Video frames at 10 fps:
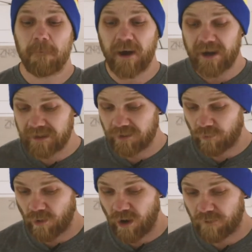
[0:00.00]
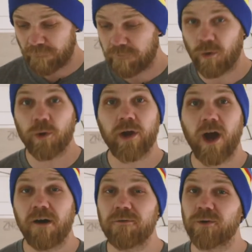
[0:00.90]
Buying the wrong floor
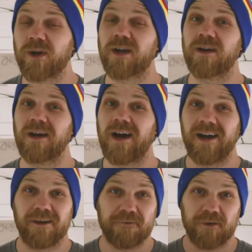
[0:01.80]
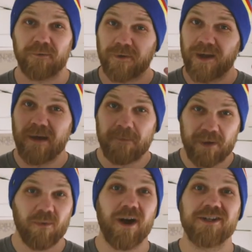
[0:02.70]
covering. If you've
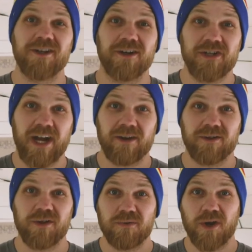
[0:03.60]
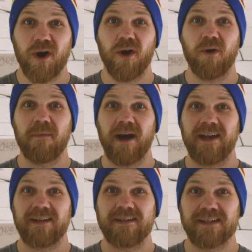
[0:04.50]
been watching our channel, you know
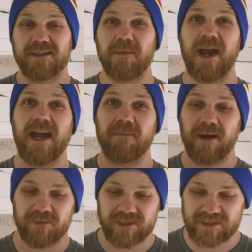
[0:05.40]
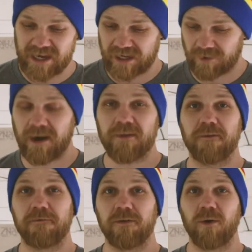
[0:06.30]
my dismay and my mistake around
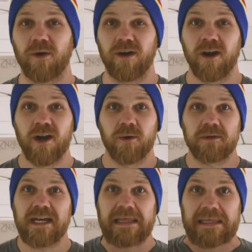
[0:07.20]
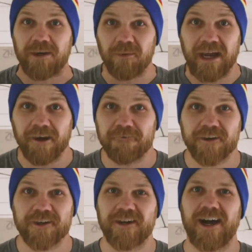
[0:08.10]
the floor, which I think we have
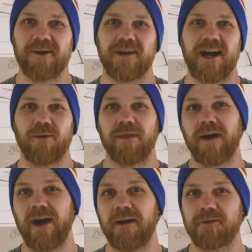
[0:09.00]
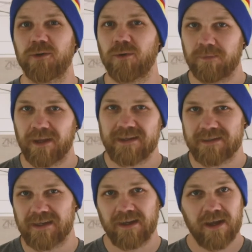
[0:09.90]
figured out now without having to
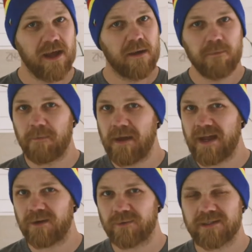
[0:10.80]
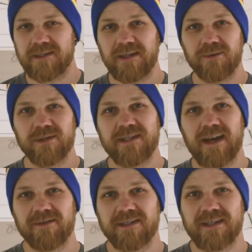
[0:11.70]
replace it. But man, it was
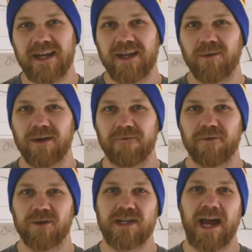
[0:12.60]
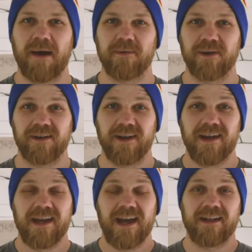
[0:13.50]
devastating when it first happened.
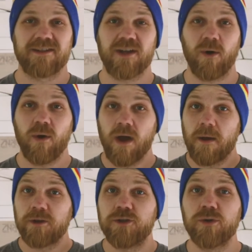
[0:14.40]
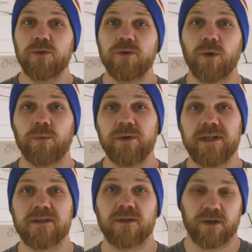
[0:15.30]
And so do your
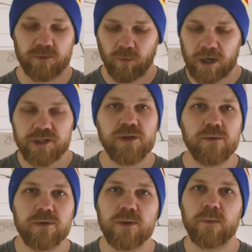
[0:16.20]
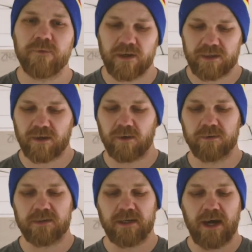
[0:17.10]
research, watch YouTube
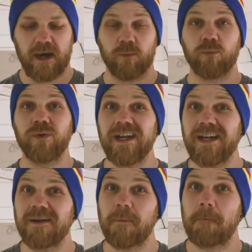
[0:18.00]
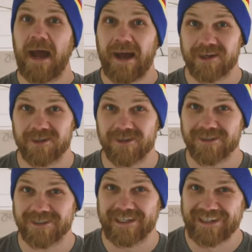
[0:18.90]
videos, read
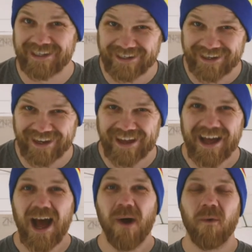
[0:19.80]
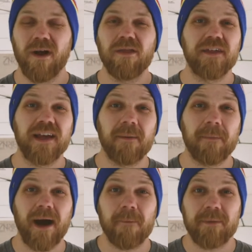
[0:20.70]
packages. One thing
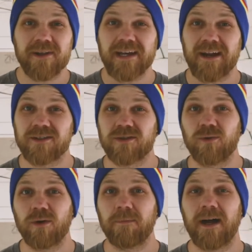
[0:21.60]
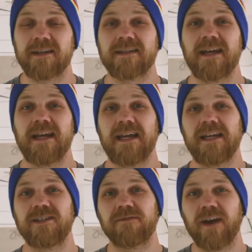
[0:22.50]
about building out a school bus
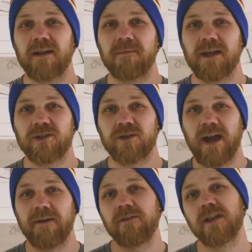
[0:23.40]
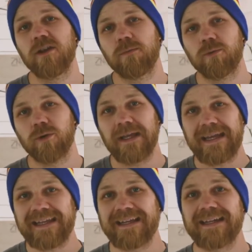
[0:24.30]
is you've got to make sure everything you put
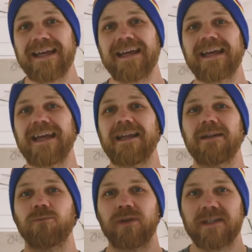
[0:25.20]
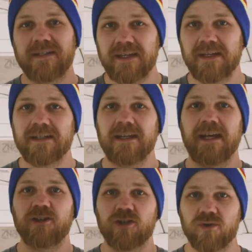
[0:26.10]
in it can resist
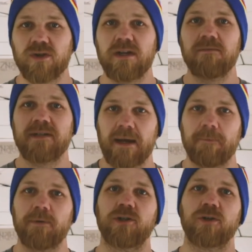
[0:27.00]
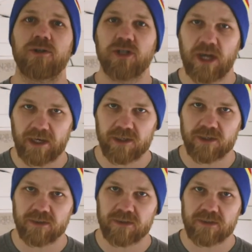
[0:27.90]
extreme temperature
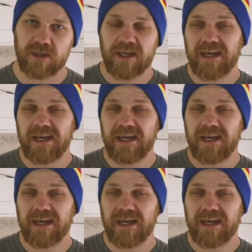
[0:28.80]
changes.